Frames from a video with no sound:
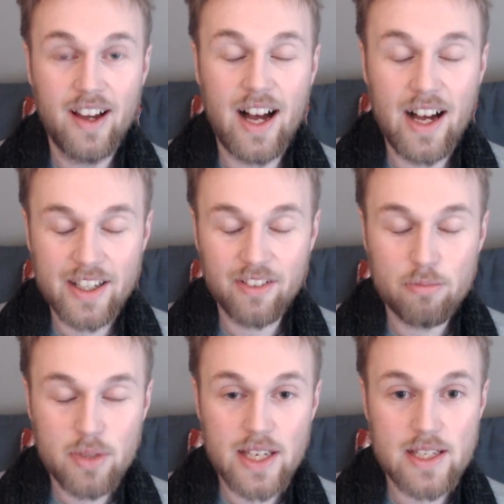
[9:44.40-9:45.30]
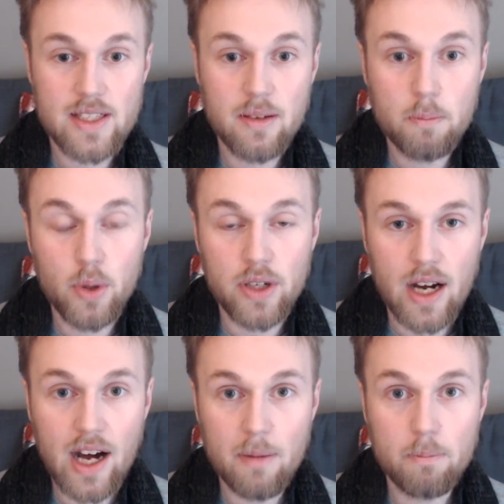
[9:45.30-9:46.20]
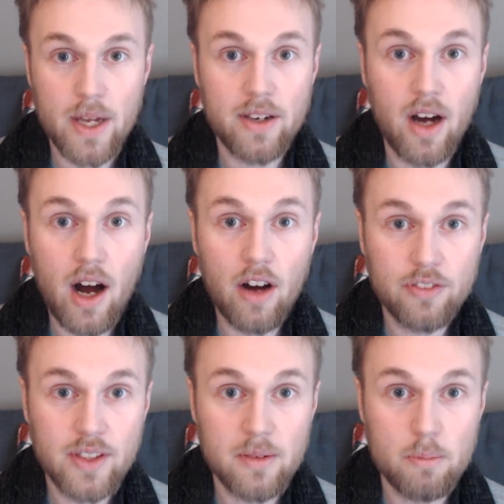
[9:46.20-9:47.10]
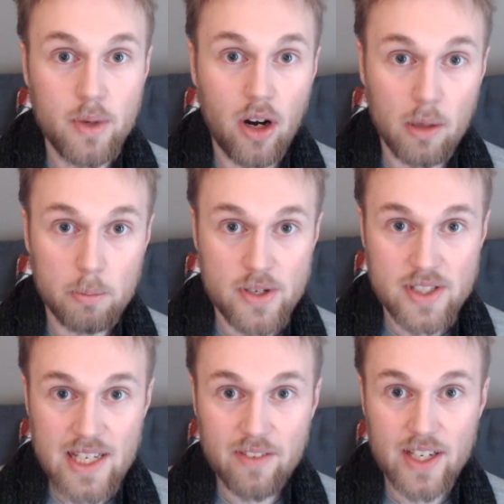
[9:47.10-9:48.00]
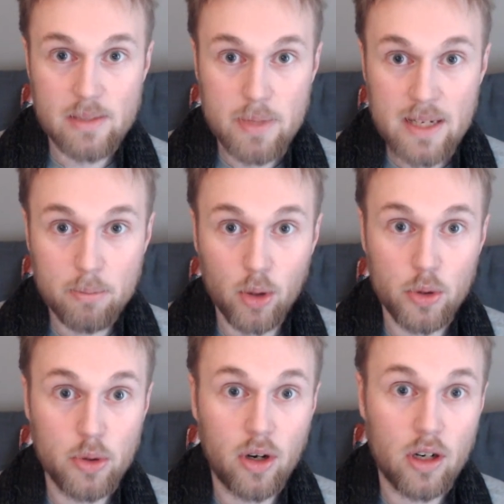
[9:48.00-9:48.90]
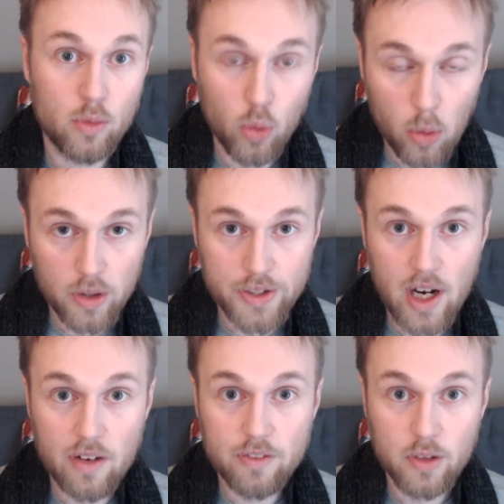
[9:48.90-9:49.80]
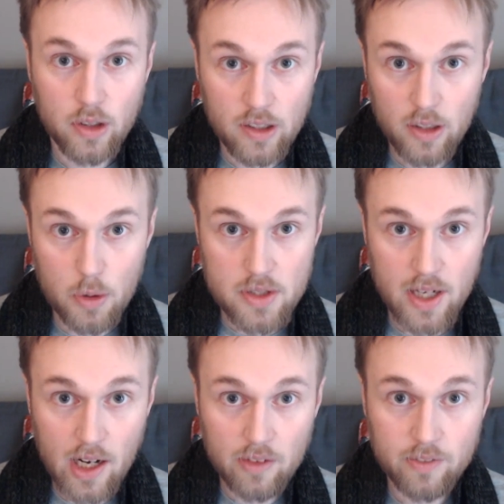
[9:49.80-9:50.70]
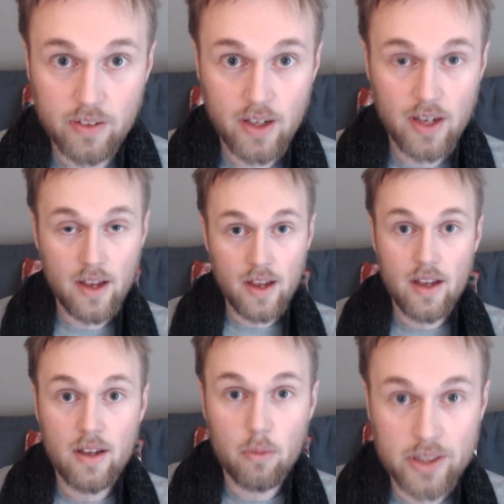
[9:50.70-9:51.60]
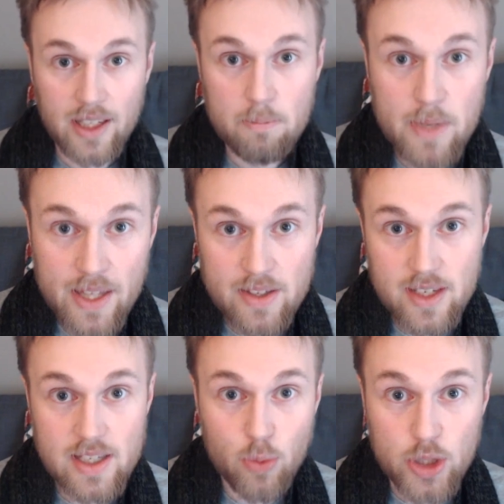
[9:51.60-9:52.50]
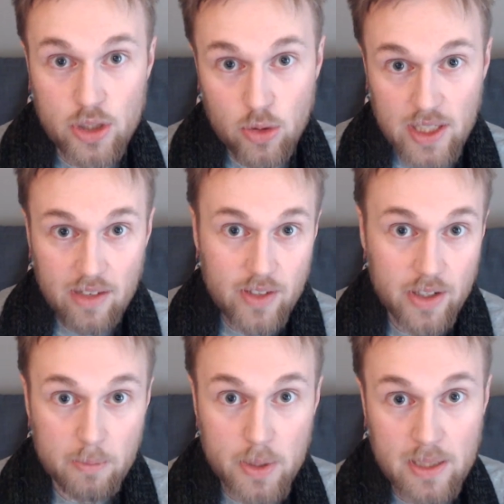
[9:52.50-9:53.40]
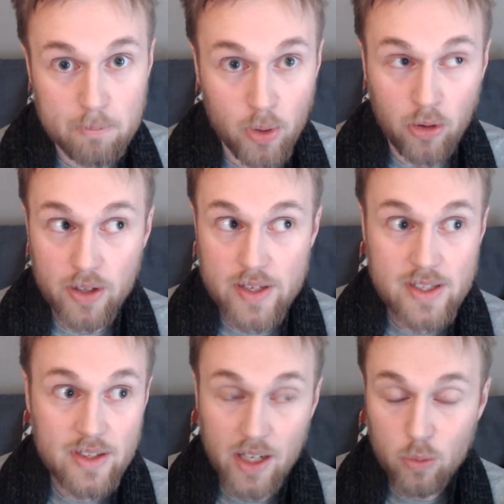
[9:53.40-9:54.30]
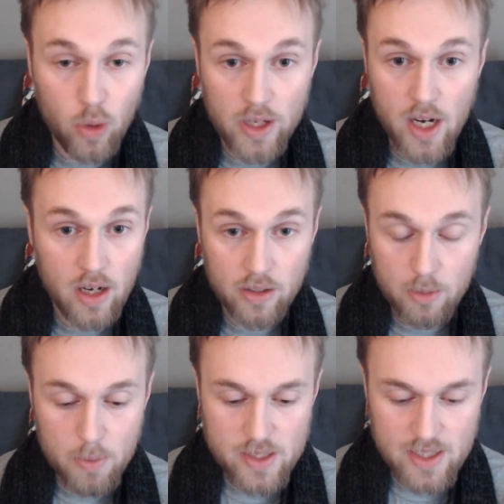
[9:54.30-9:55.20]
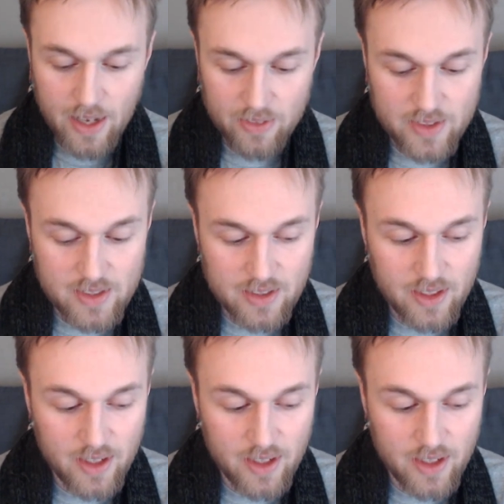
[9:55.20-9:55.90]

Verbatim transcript: I N F Ps put up and often are perceived as people who are walled off or closed off. What that means is what you give other people is not one hundred percent.